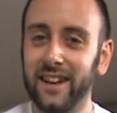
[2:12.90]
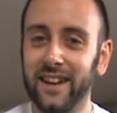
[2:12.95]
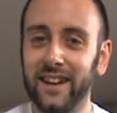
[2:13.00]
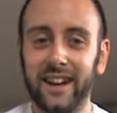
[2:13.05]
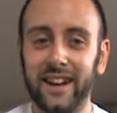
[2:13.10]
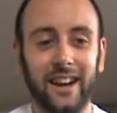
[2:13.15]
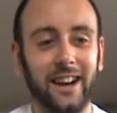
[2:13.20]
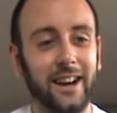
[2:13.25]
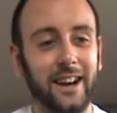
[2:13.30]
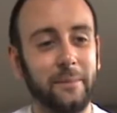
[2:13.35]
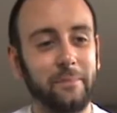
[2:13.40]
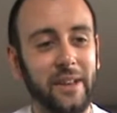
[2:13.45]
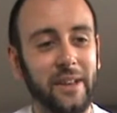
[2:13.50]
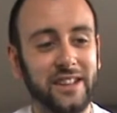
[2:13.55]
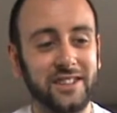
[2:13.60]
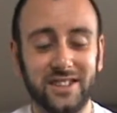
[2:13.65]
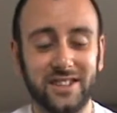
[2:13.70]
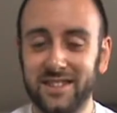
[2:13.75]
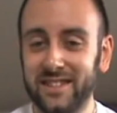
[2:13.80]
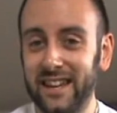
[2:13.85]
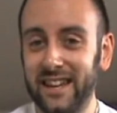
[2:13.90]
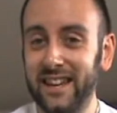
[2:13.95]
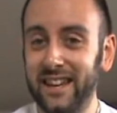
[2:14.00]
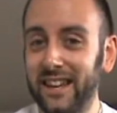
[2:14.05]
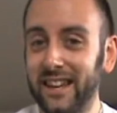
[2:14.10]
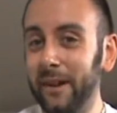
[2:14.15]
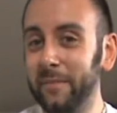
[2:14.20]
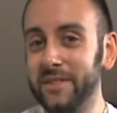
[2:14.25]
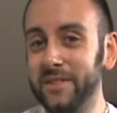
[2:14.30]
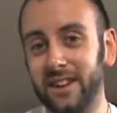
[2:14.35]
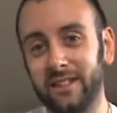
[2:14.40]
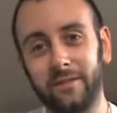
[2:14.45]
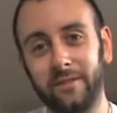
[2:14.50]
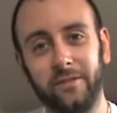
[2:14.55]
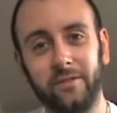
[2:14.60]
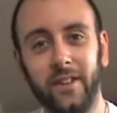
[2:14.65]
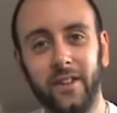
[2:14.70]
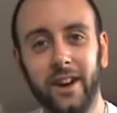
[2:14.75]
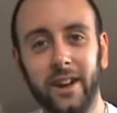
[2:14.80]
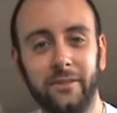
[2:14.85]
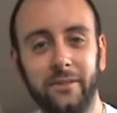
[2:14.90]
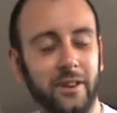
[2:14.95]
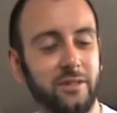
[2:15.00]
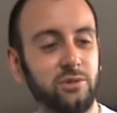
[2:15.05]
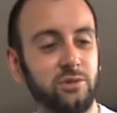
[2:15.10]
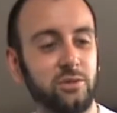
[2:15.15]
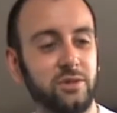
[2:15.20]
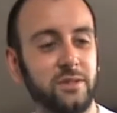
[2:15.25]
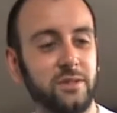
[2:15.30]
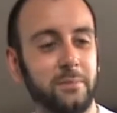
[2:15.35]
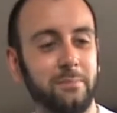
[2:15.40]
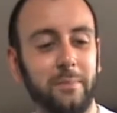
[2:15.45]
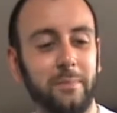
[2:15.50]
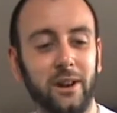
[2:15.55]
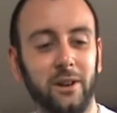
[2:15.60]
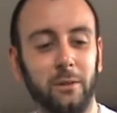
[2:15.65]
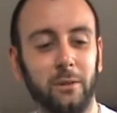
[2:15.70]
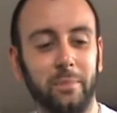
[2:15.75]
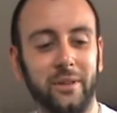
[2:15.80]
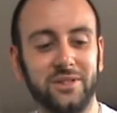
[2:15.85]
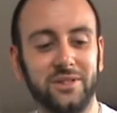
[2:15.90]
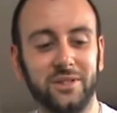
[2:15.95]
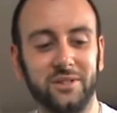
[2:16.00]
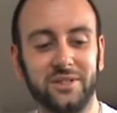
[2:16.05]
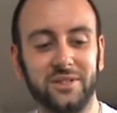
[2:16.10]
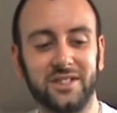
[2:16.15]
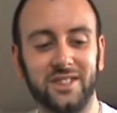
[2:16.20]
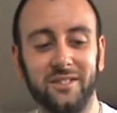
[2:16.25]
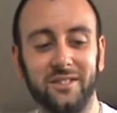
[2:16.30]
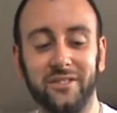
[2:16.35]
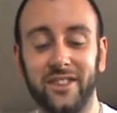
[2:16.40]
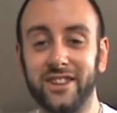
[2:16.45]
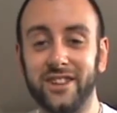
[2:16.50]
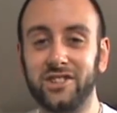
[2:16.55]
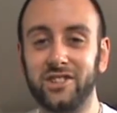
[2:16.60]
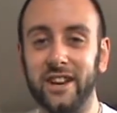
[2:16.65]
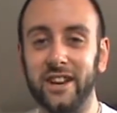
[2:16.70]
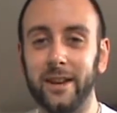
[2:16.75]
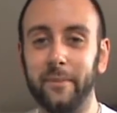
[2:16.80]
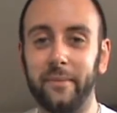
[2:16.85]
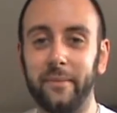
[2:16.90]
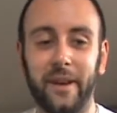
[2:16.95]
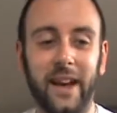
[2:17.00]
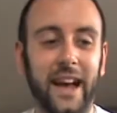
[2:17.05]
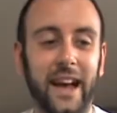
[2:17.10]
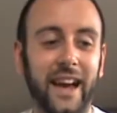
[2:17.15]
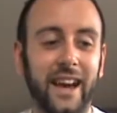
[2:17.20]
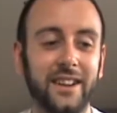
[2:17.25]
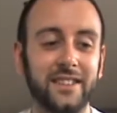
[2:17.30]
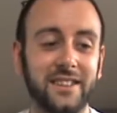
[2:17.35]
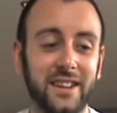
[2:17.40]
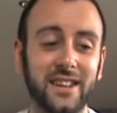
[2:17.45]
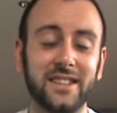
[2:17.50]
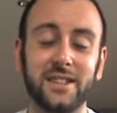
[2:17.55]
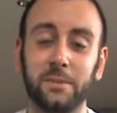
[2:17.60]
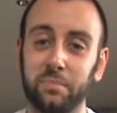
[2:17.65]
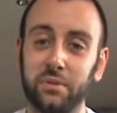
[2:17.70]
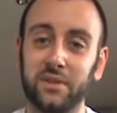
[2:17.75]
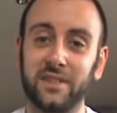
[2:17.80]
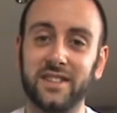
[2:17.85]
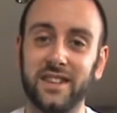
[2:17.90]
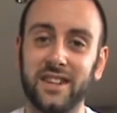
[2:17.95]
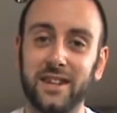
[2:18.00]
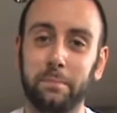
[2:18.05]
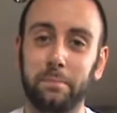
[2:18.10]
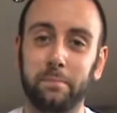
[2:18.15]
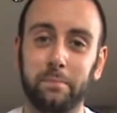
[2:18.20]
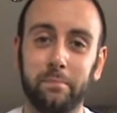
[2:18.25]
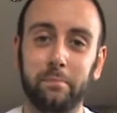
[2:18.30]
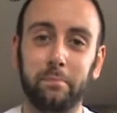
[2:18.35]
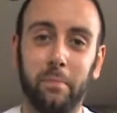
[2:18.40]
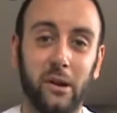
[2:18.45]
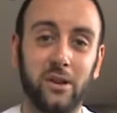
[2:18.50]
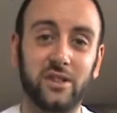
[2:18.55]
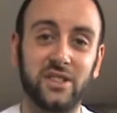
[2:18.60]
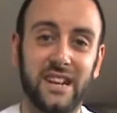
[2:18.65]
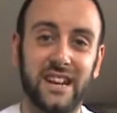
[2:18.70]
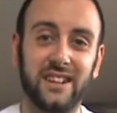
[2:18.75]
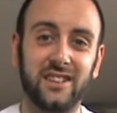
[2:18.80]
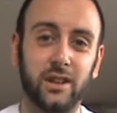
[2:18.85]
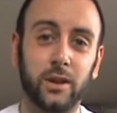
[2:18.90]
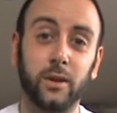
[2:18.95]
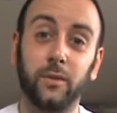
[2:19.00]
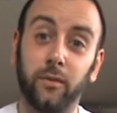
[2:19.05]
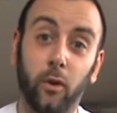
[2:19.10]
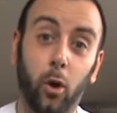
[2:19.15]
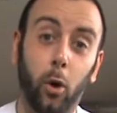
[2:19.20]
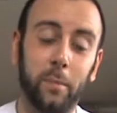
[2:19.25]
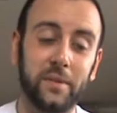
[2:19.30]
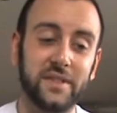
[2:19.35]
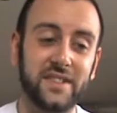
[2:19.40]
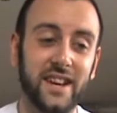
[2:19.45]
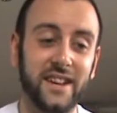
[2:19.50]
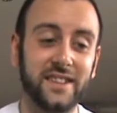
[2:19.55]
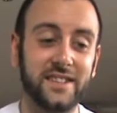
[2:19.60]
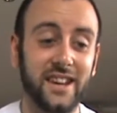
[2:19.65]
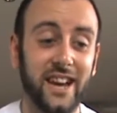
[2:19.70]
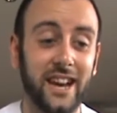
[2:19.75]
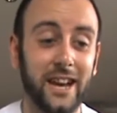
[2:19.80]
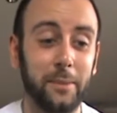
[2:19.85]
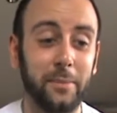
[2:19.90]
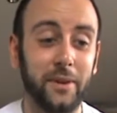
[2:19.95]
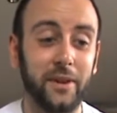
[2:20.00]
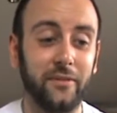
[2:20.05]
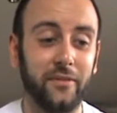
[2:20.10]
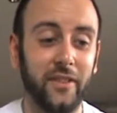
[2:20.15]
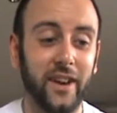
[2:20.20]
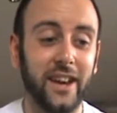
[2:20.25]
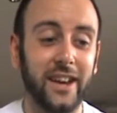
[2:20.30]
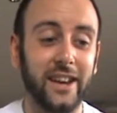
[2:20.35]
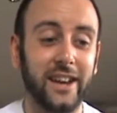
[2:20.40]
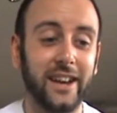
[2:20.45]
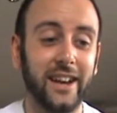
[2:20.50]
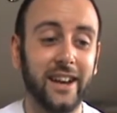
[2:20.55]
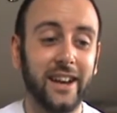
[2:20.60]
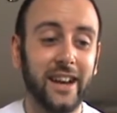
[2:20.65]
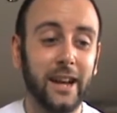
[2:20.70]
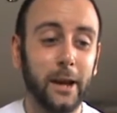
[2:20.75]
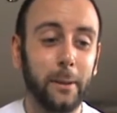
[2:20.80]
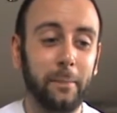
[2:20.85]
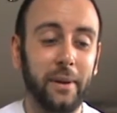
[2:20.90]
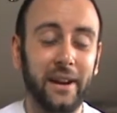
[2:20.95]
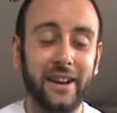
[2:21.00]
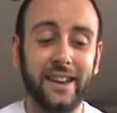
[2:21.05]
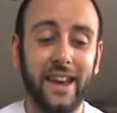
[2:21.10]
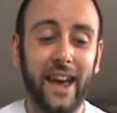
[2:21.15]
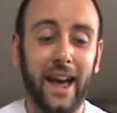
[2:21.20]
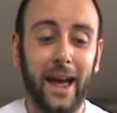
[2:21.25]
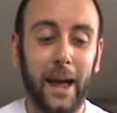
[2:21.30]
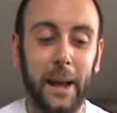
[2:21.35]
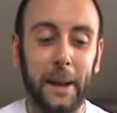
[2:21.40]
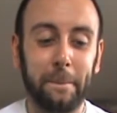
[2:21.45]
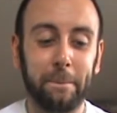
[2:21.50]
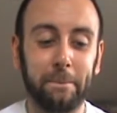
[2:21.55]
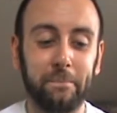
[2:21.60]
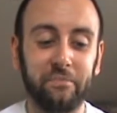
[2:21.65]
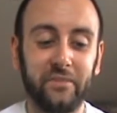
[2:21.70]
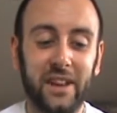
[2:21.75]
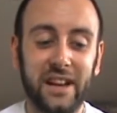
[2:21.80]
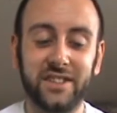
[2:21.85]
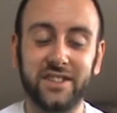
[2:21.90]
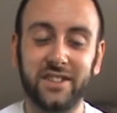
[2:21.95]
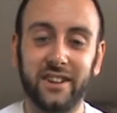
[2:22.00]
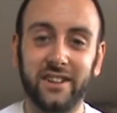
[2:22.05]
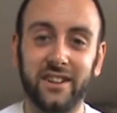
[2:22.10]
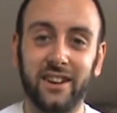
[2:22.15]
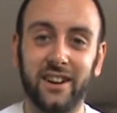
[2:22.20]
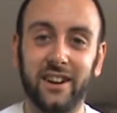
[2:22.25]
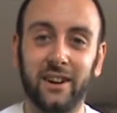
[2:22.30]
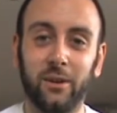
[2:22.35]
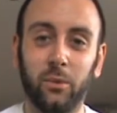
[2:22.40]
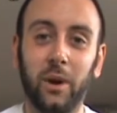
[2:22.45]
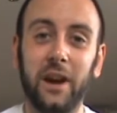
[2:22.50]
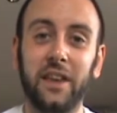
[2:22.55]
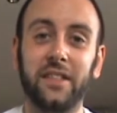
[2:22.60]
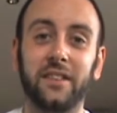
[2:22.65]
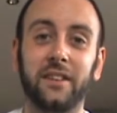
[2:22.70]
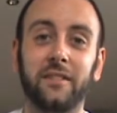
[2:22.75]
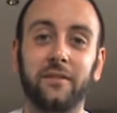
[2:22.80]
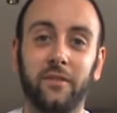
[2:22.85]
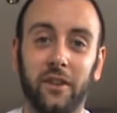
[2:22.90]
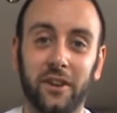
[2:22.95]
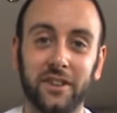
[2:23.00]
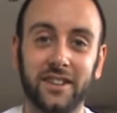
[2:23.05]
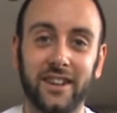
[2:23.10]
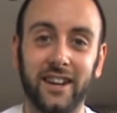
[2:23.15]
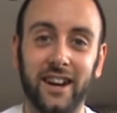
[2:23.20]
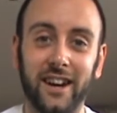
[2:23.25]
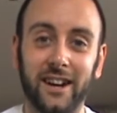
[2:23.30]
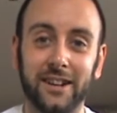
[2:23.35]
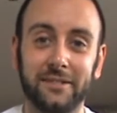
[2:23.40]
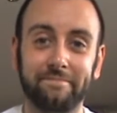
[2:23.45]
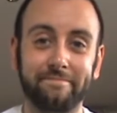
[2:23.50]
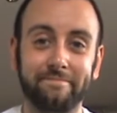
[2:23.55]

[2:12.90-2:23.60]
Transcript: As you can see, it comes in 500ml bottles of this shape and is a pretty bog standard 4% ABV. But yeah, cider with vodka.